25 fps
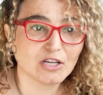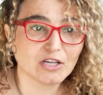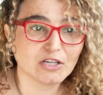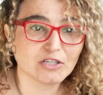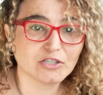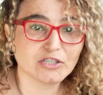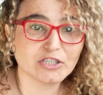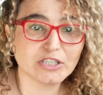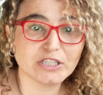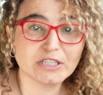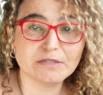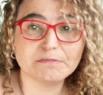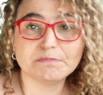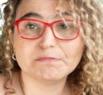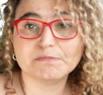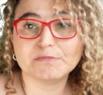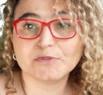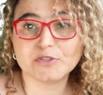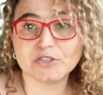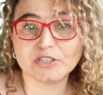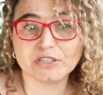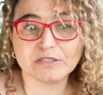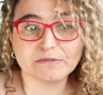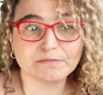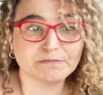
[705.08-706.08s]
Sheep,
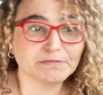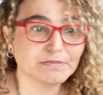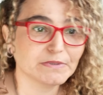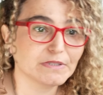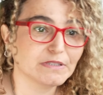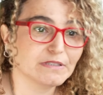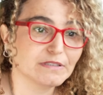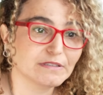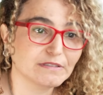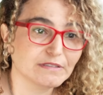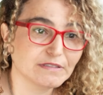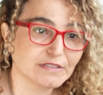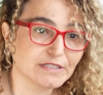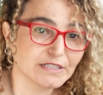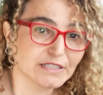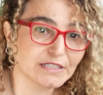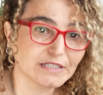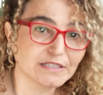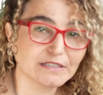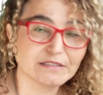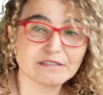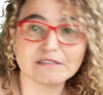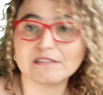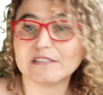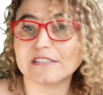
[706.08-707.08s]
sheep,
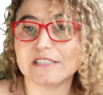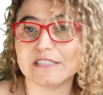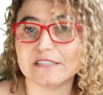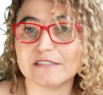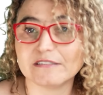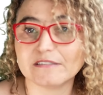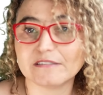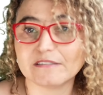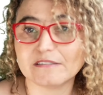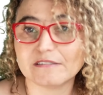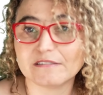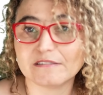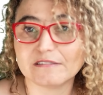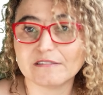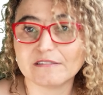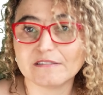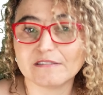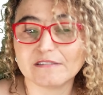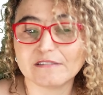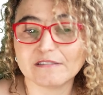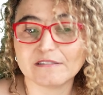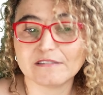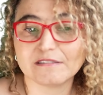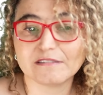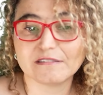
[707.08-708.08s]
deer, deer.
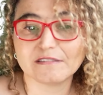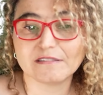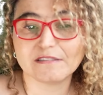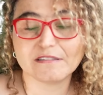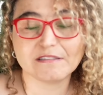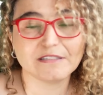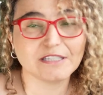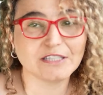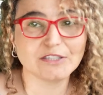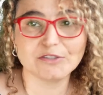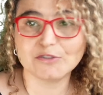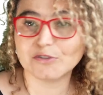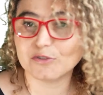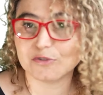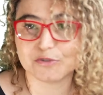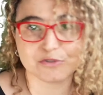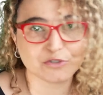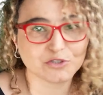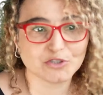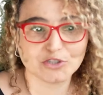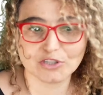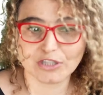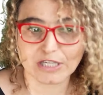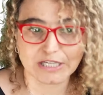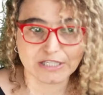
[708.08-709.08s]
They
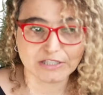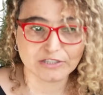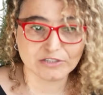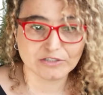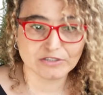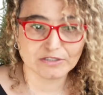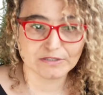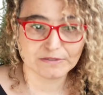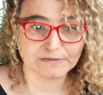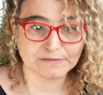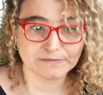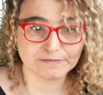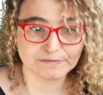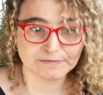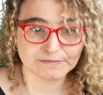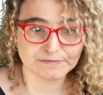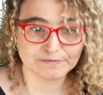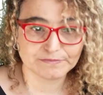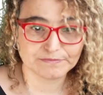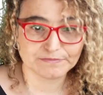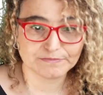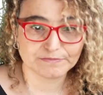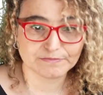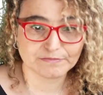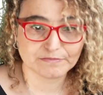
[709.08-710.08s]
don't change.
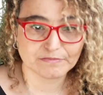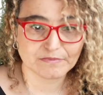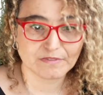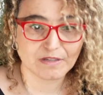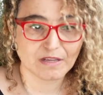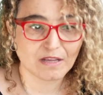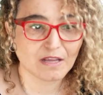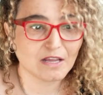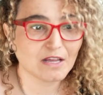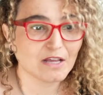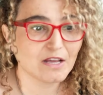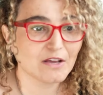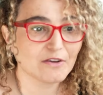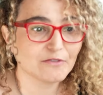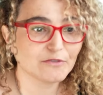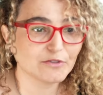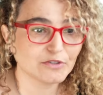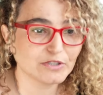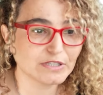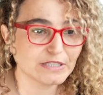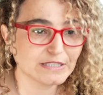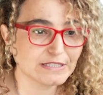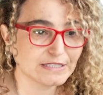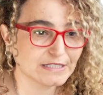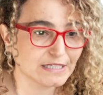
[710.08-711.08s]

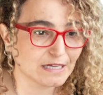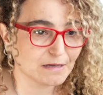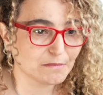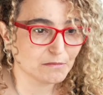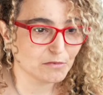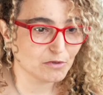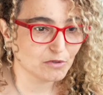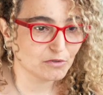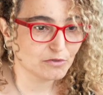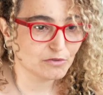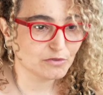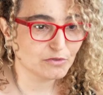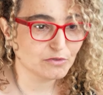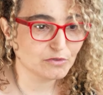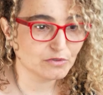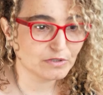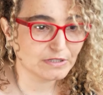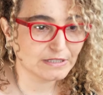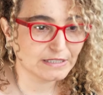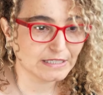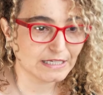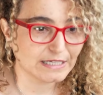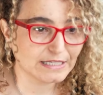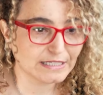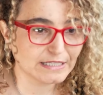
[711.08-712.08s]
For example, you
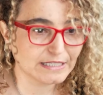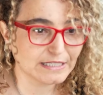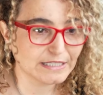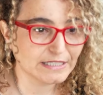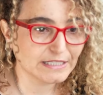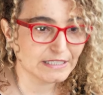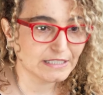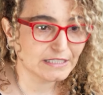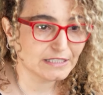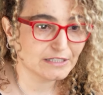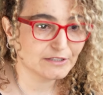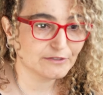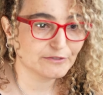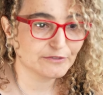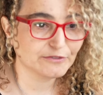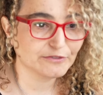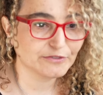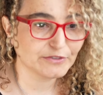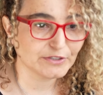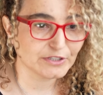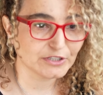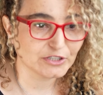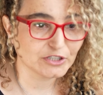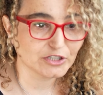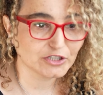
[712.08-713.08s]
can eat
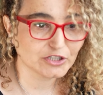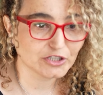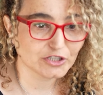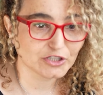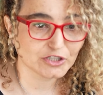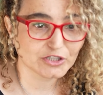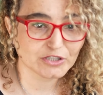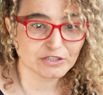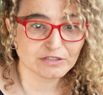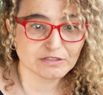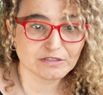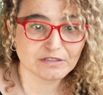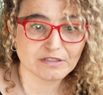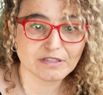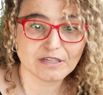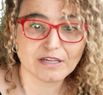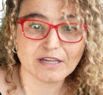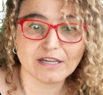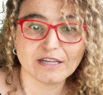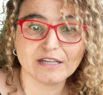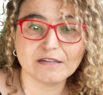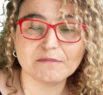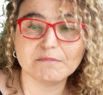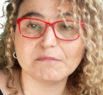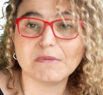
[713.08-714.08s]
fish
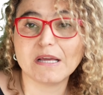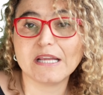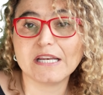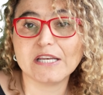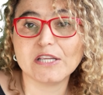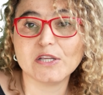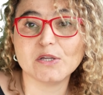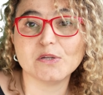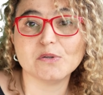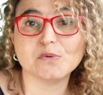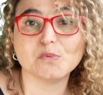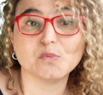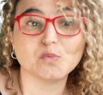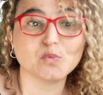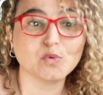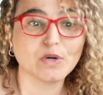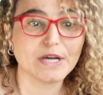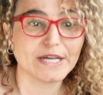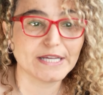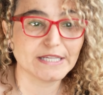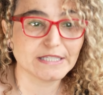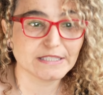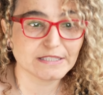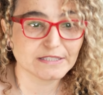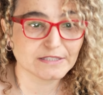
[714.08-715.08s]
in many
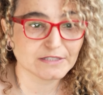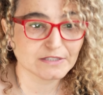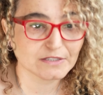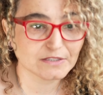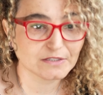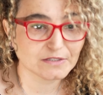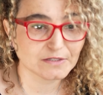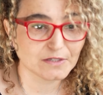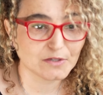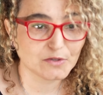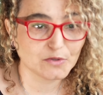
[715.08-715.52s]
ways.